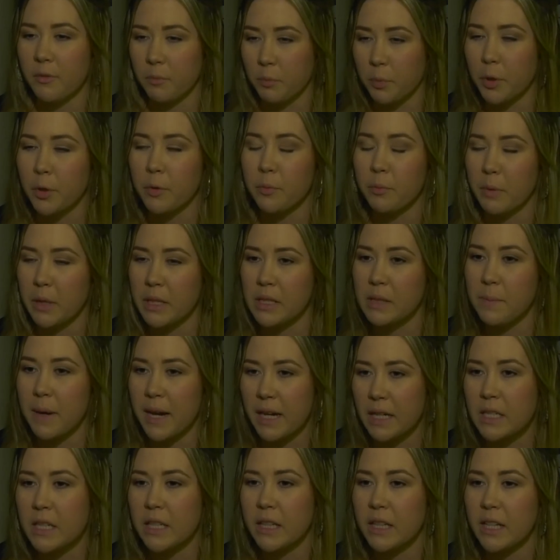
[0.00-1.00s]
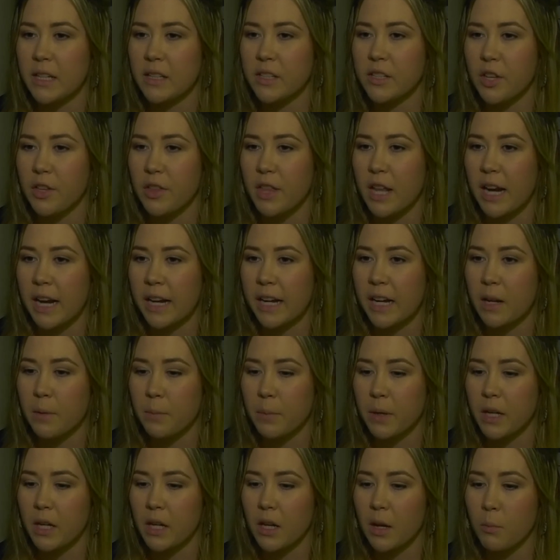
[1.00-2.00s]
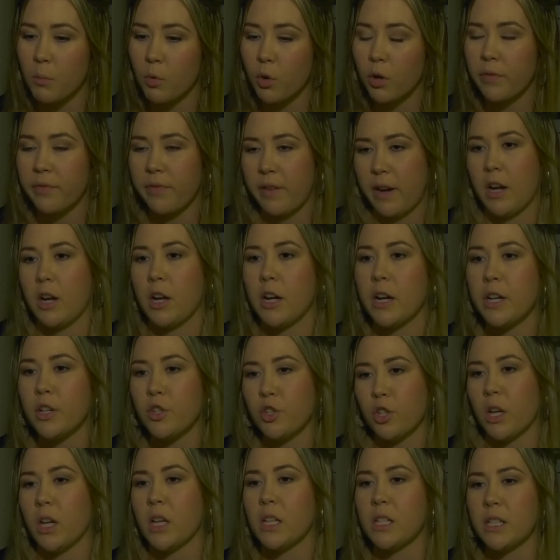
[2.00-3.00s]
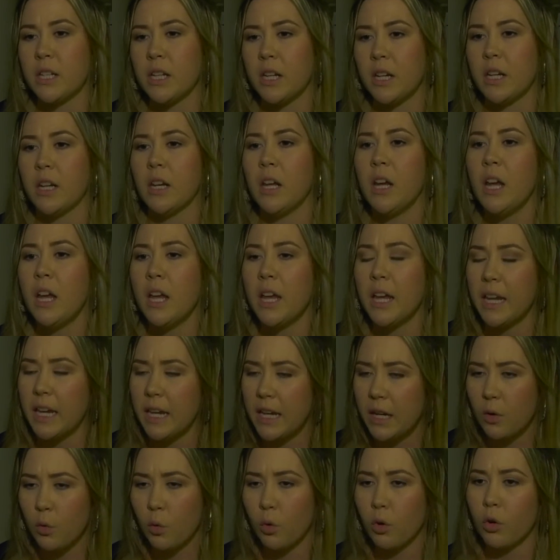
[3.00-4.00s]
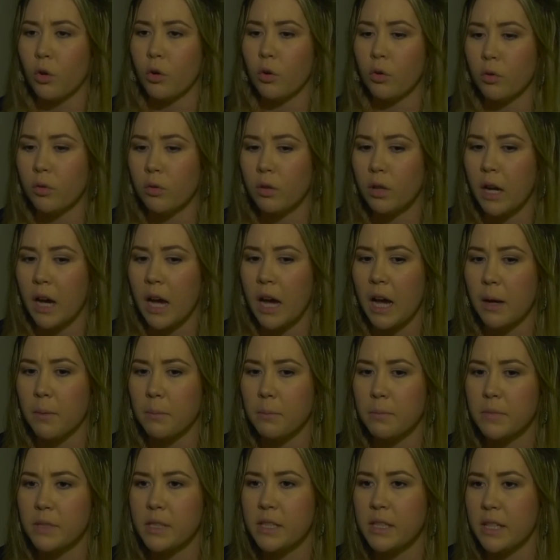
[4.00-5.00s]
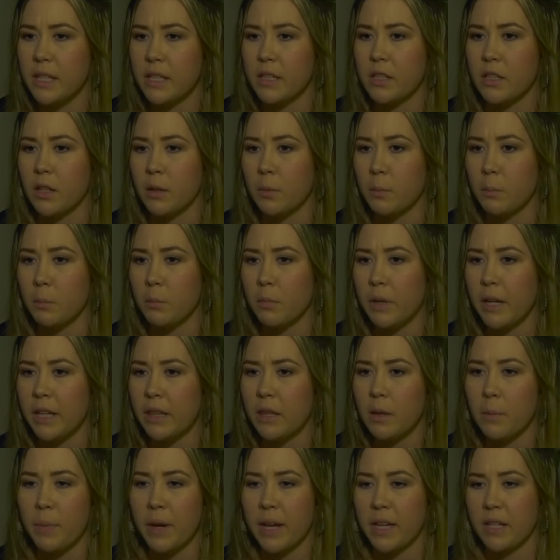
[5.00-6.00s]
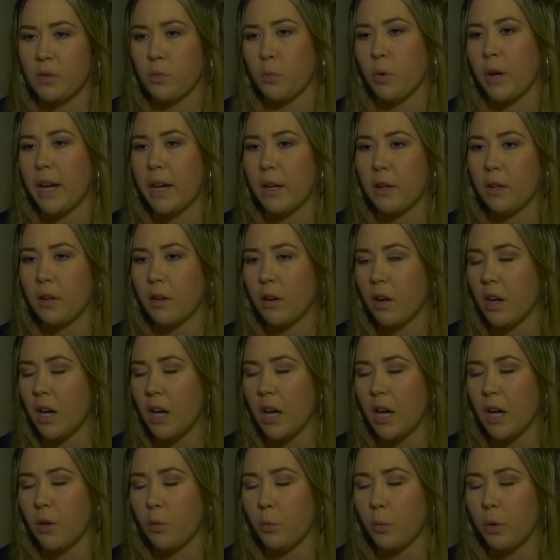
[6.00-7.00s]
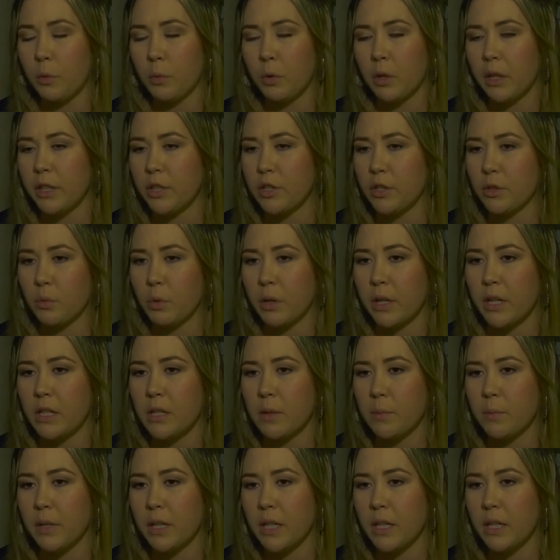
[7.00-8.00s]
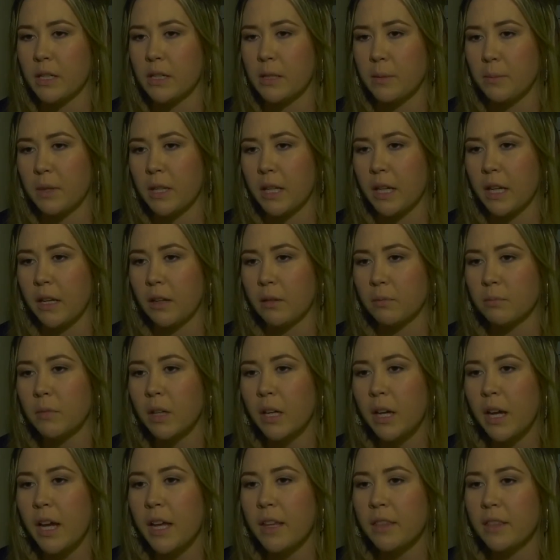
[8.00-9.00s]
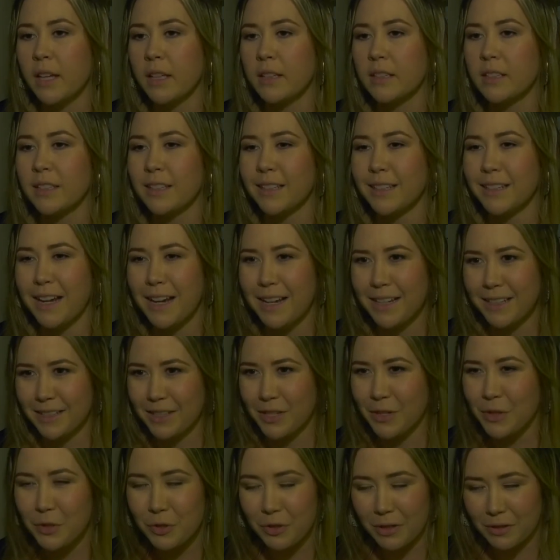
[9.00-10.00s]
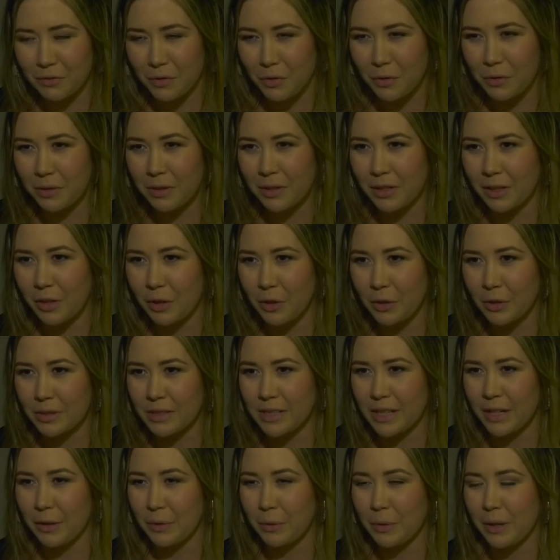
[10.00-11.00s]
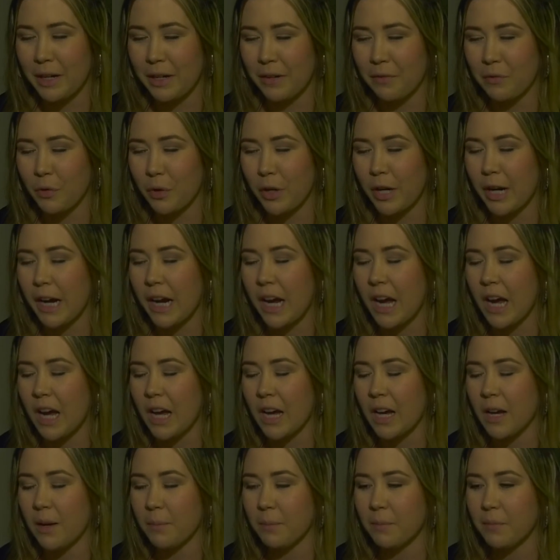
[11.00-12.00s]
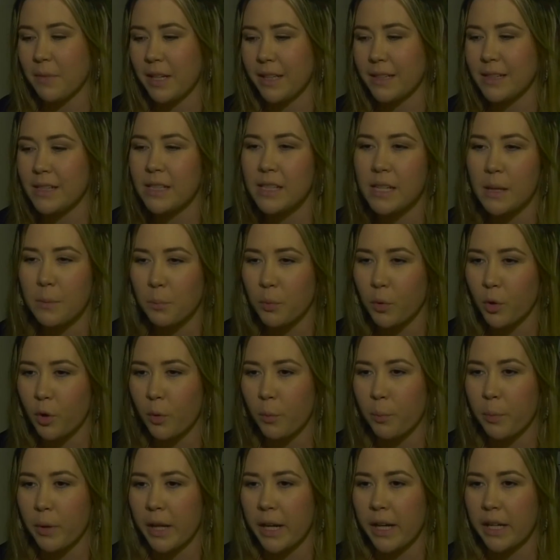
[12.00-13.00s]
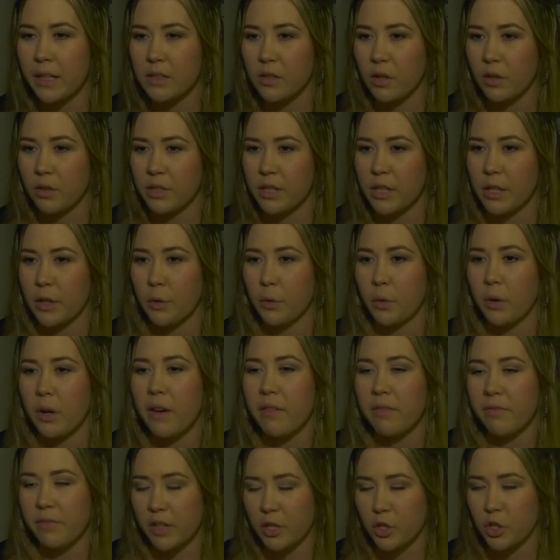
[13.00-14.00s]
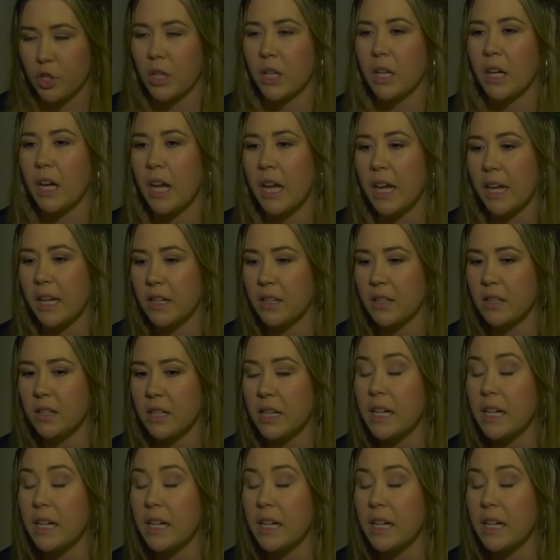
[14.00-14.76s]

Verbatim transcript: improvements made to this so that it can be a more fair and just and equal um, system in the best way. Uh, we really just want it to be something that's not too stressful on the girls that are running for it. Um, it's simple, but it's also efficient and